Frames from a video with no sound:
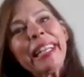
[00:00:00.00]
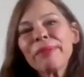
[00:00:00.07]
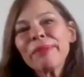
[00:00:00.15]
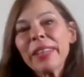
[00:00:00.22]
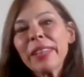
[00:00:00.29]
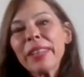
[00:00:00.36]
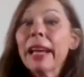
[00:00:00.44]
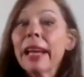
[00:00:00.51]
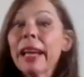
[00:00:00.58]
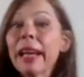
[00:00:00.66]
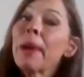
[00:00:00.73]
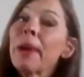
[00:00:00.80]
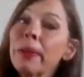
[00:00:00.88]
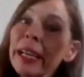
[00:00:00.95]
And by the
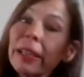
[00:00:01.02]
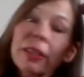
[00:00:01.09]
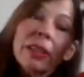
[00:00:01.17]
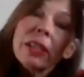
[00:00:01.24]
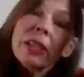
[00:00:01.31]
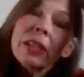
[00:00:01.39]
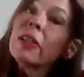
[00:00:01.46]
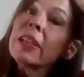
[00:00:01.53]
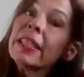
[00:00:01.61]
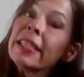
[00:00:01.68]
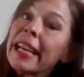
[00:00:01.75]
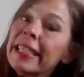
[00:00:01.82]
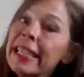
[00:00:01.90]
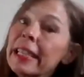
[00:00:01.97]
way, the students I
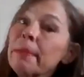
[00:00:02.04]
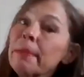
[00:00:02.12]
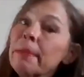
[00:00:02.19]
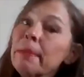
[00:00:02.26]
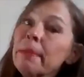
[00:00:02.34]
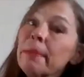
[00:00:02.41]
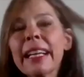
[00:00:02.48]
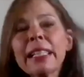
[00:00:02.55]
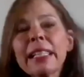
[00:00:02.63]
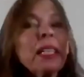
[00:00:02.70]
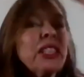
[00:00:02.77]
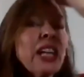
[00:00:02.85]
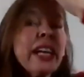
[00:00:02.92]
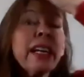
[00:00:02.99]
did meet at the
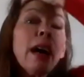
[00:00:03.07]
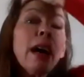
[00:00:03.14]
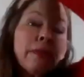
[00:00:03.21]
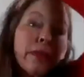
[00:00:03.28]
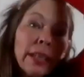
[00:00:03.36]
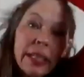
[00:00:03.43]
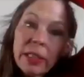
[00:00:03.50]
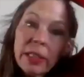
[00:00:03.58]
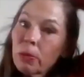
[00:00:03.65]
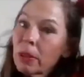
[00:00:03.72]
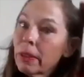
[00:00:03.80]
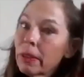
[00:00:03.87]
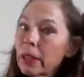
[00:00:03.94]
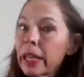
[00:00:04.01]
SPJ conference
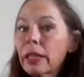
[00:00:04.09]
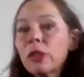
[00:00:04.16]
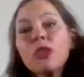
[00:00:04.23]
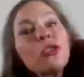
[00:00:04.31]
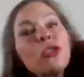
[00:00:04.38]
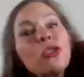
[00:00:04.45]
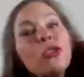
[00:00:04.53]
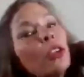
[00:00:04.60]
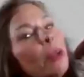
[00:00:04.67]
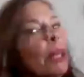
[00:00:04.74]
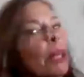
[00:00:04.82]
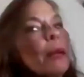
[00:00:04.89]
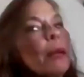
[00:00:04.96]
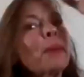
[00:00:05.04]
were
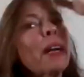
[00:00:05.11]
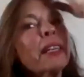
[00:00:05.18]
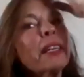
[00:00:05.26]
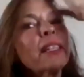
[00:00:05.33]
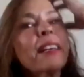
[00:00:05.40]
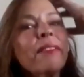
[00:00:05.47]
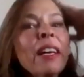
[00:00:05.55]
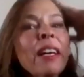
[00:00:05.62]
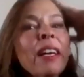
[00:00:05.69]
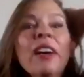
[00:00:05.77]
extremely impressive.